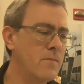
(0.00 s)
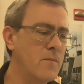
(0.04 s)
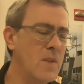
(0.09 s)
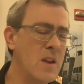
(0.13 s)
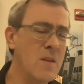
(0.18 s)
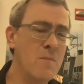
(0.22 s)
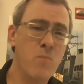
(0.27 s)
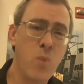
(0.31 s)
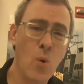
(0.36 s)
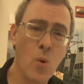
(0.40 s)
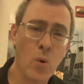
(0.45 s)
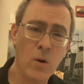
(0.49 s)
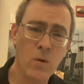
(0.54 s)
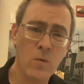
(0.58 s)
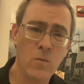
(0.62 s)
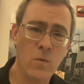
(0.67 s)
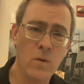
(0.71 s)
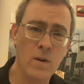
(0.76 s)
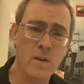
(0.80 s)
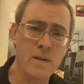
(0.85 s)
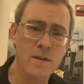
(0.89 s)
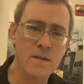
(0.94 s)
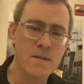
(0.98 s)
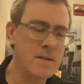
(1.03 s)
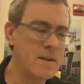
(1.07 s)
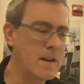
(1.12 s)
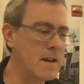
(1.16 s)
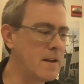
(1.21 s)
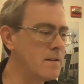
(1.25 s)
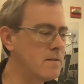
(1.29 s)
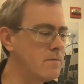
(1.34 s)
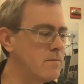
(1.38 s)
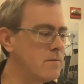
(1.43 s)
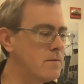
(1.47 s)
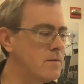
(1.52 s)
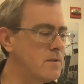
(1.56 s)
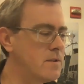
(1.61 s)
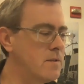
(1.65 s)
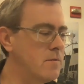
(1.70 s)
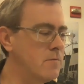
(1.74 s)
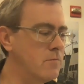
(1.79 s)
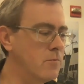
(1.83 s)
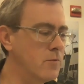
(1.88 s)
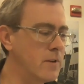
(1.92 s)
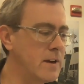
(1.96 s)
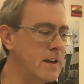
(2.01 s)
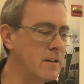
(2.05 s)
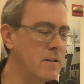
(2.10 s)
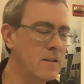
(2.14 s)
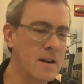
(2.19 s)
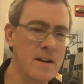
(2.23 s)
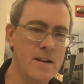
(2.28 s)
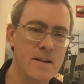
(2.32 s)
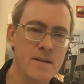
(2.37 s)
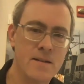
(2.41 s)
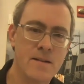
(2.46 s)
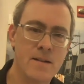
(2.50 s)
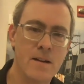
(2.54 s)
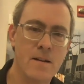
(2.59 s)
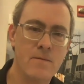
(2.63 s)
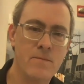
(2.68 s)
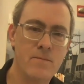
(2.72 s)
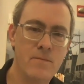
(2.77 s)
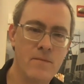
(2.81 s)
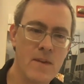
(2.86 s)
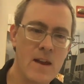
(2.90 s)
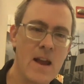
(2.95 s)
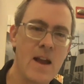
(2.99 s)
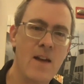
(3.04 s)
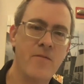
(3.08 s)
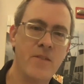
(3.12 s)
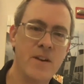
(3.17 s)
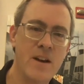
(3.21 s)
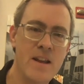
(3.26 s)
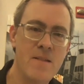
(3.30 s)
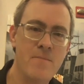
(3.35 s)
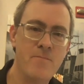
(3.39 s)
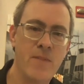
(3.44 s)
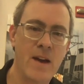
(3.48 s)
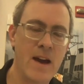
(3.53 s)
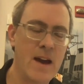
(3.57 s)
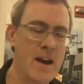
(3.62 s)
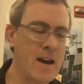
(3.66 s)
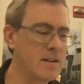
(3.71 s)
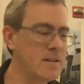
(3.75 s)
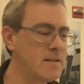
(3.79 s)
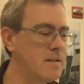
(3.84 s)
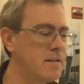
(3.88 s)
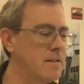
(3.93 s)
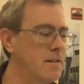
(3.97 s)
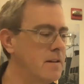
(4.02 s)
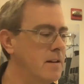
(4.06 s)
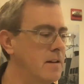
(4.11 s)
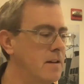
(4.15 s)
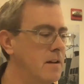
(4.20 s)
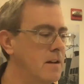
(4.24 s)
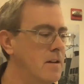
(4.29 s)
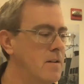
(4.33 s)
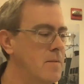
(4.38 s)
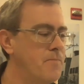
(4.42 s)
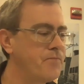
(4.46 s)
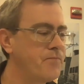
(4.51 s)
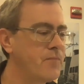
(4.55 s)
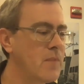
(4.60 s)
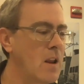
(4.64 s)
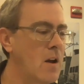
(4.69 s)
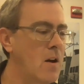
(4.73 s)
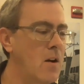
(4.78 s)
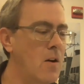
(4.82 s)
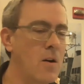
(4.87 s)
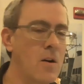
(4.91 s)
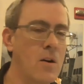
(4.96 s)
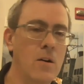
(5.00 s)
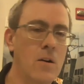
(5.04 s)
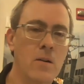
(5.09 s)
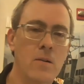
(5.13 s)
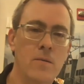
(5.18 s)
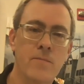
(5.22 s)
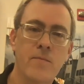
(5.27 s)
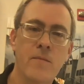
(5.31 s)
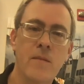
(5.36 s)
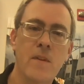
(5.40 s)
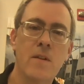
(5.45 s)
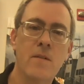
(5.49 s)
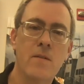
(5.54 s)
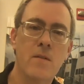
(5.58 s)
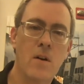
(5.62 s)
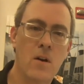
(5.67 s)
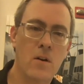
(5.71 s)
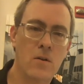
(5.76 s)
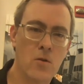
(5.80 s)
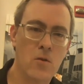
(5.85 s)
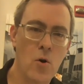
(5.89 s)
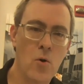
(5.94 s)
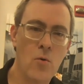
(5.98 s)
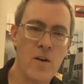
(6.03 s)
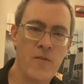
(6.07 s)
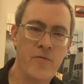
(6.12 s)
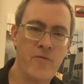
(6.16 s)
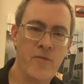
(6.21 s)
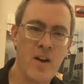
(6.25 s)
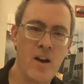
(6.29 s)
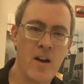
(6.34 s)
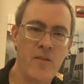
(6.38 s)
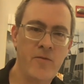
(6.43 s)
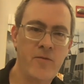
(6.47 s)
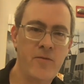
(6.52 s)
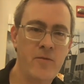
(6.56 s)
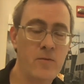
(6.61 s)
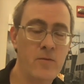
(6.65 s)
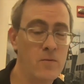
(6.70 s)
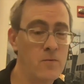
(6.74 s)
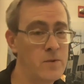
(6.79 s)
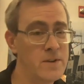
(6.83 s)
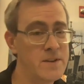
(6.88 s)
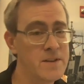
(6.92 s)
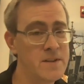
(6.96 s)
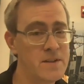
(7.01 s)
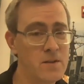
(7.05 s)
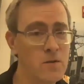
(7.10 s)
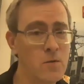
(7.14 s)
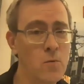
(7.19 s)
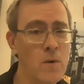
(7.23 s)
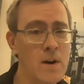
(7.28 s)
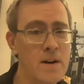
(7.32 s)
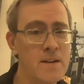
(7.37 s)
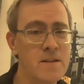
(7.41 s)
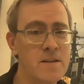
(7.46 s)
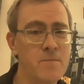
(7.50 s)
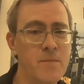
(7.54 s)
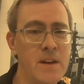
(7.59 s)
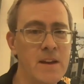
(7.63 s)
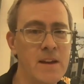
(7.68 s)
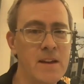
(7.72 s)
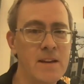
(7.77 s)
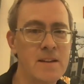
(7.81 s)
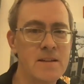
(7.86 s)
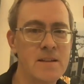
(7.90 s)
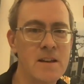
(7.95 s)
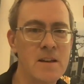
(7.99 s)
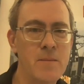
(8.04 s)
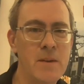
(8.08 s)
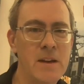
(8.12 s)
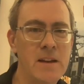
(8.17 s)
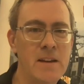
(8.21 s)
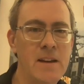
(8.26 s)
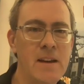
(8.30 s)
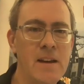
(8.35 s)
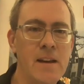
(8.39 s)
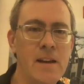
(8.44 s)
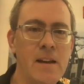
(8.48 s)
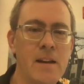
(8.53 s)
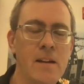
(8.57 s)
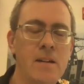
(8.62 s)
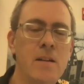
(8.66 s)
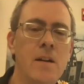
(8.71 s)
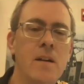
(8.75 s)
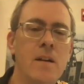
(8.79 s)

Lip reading: important ones that to realize that have an impact are our OFF, which still winds up being ZBD.